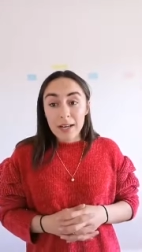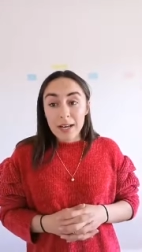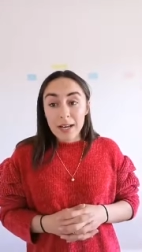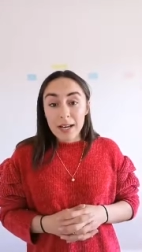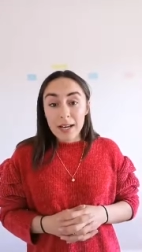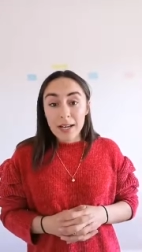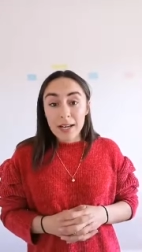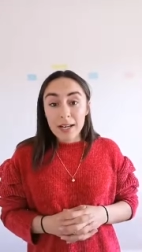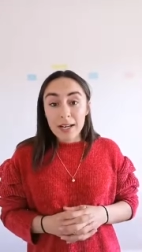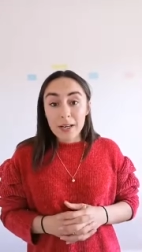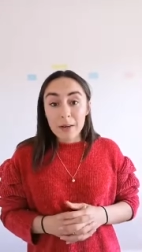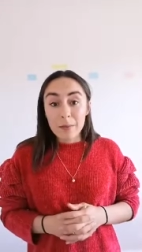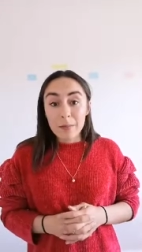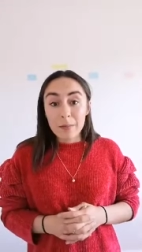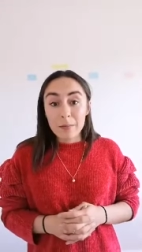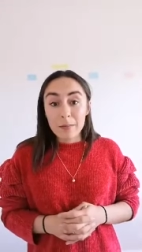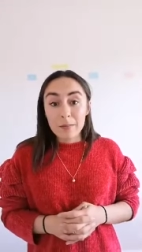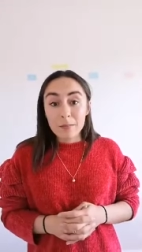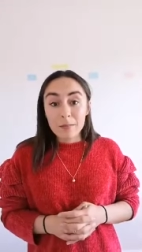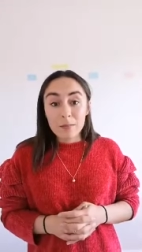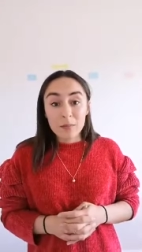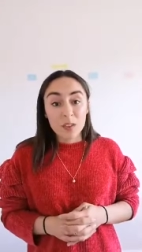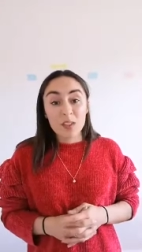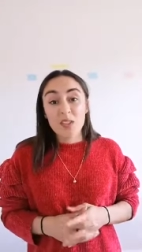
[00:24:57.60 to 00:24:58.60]

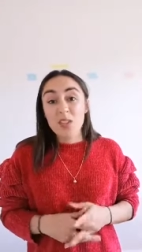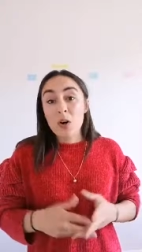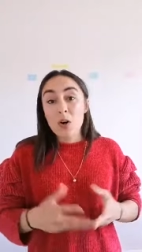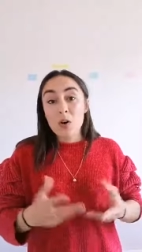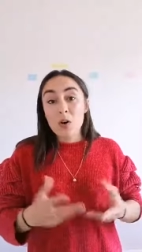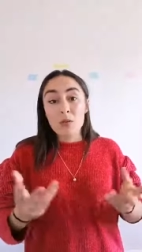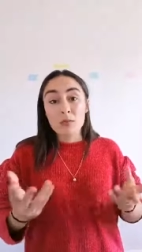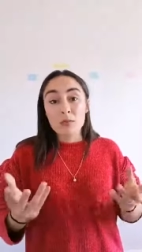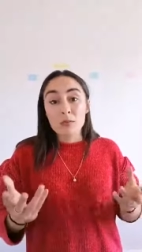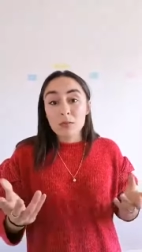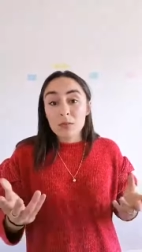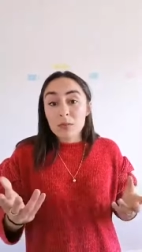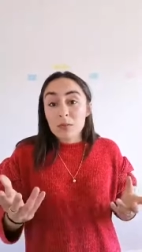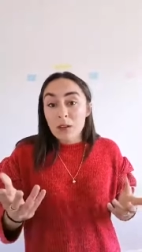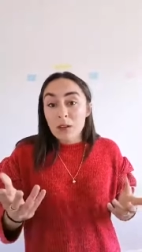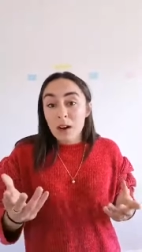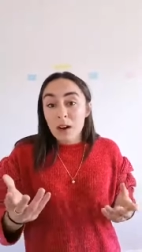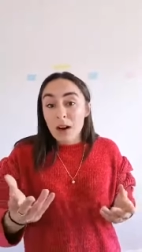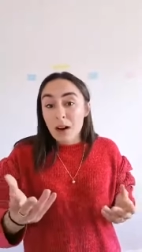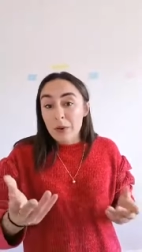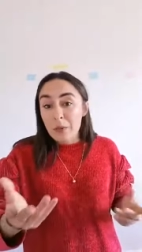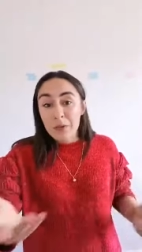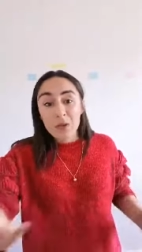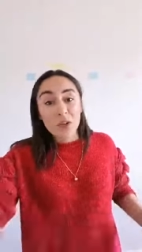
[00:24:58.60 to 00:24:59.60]
Um, so
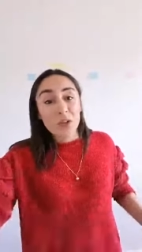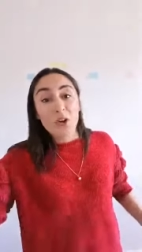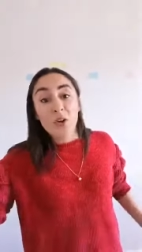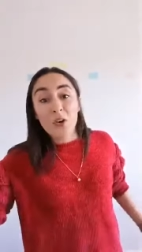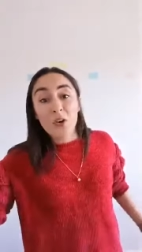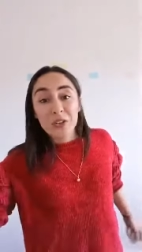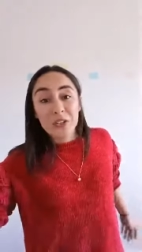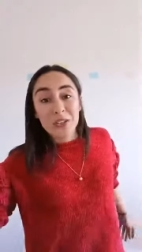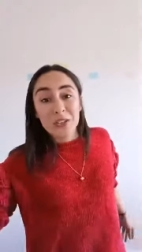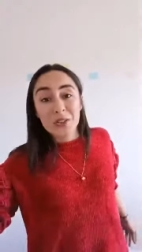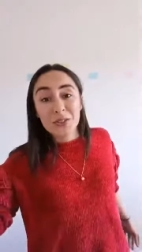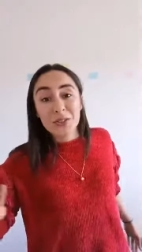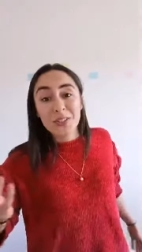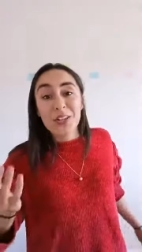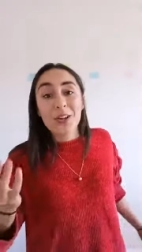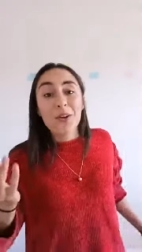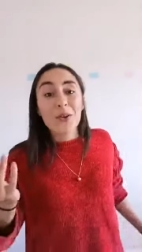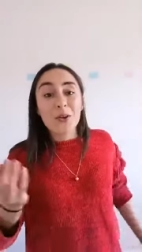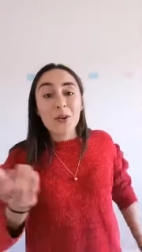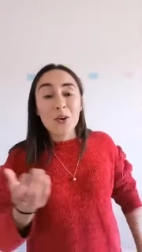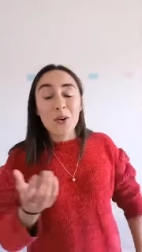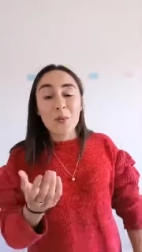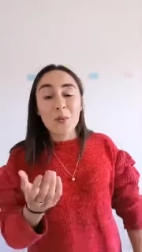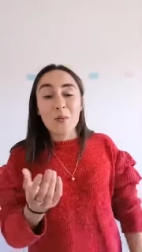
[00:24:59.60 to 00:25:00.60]
I would encourage you to
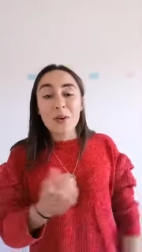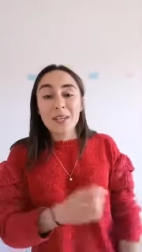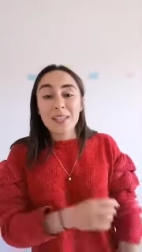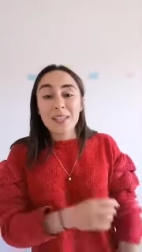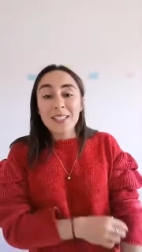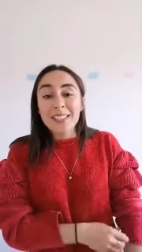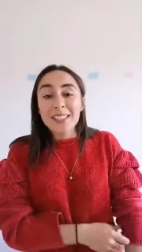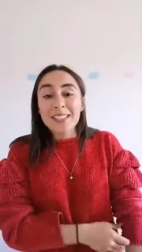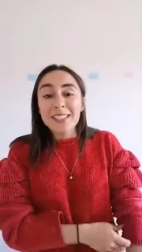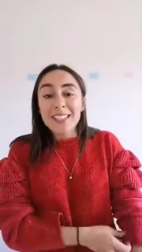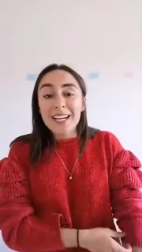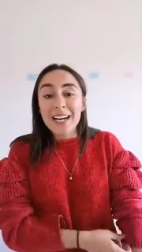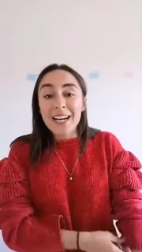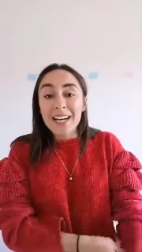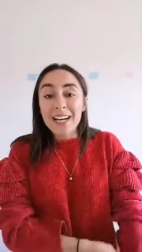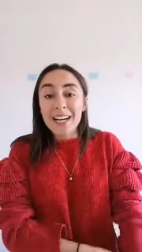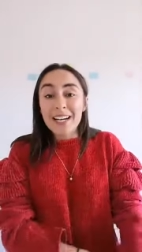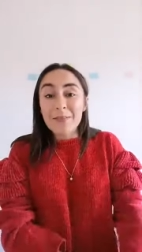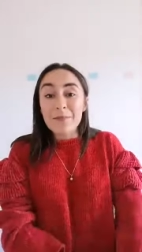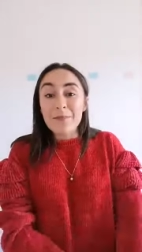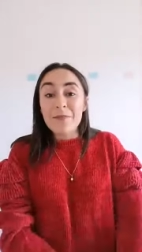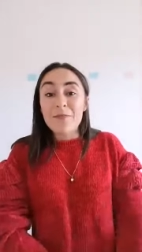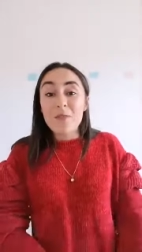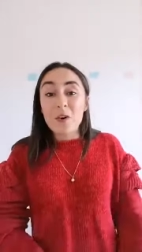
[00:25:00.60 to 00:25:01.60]
look up
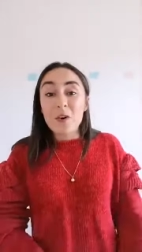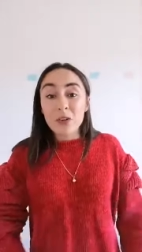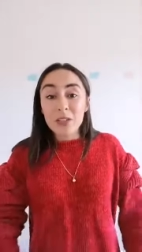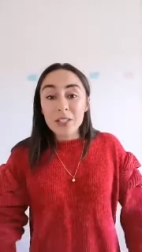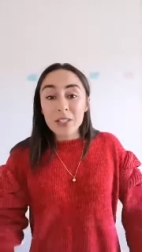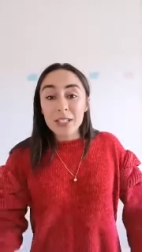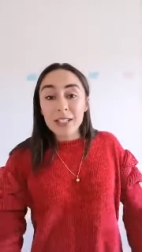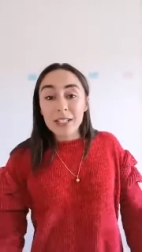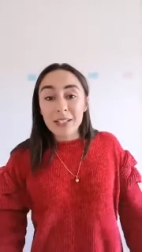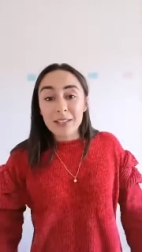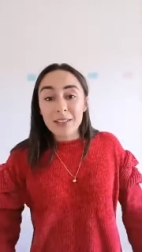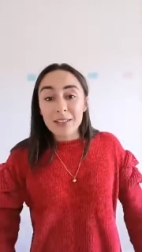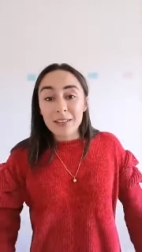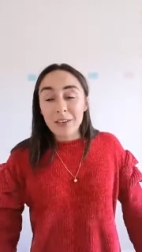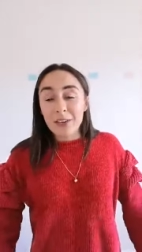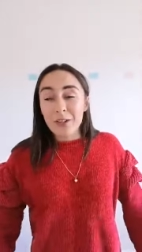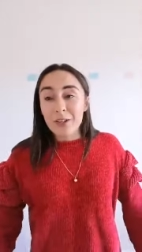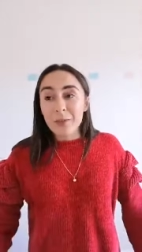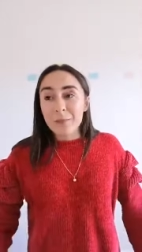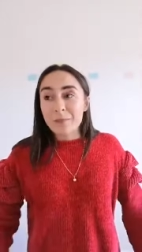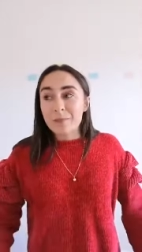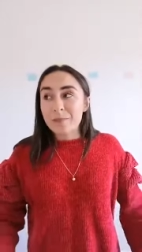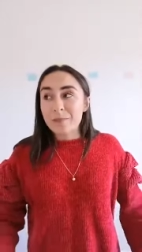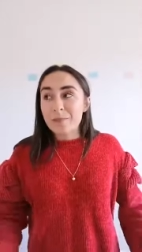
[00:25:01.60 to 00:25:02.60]
um, funding
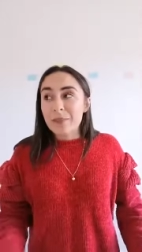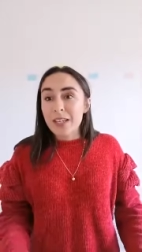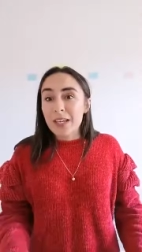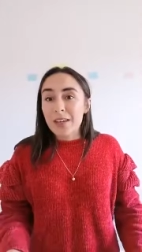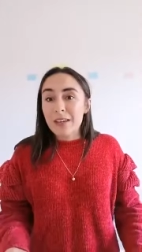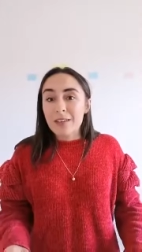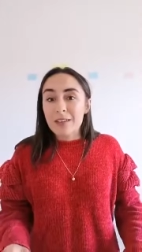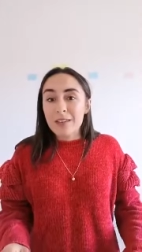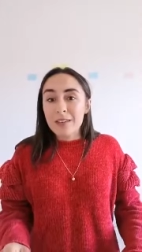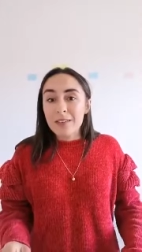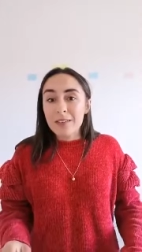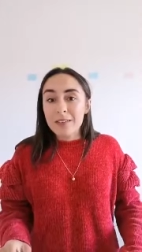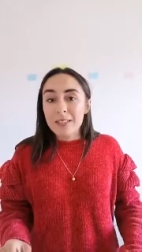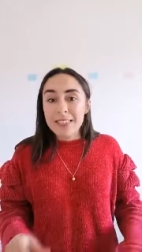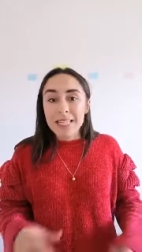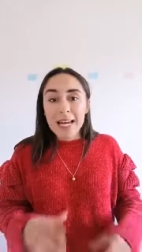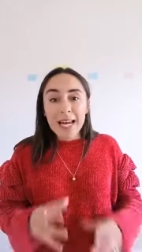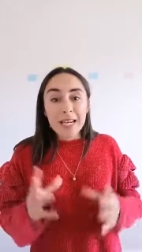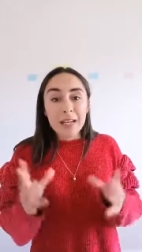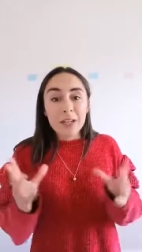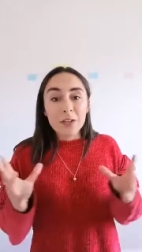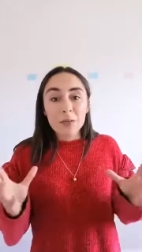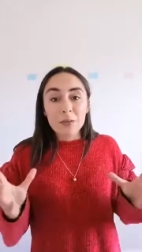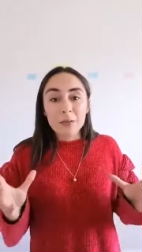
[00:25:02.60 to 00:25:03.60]
or
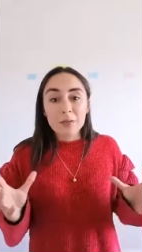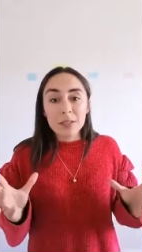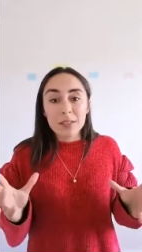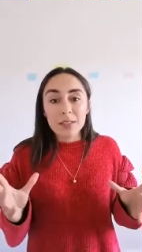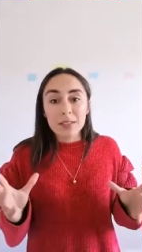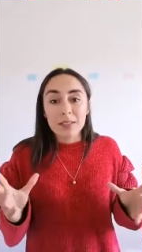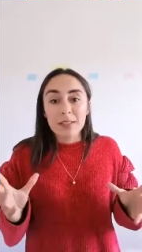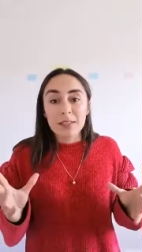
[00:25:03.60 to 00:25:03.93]
stadiums